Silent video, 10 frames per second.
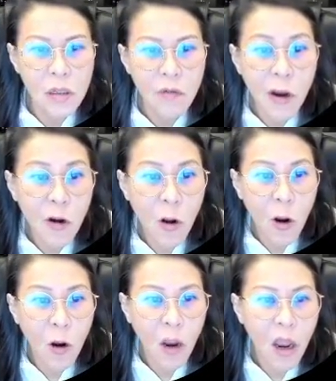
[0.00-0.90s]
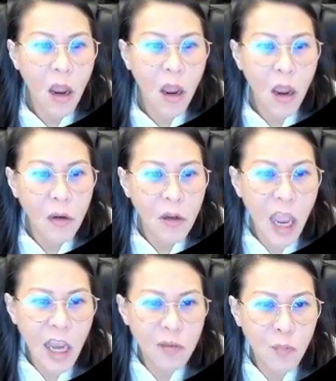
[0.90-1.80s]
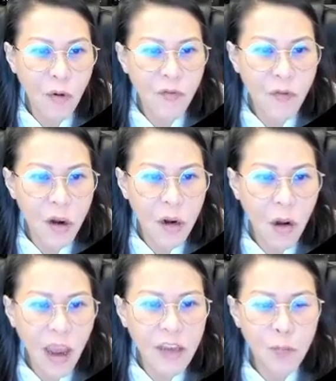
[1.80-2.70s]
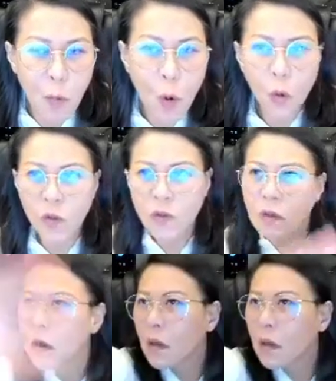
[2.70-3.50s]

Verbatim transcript: Right not? Ah, the ex-boyfriend exposed.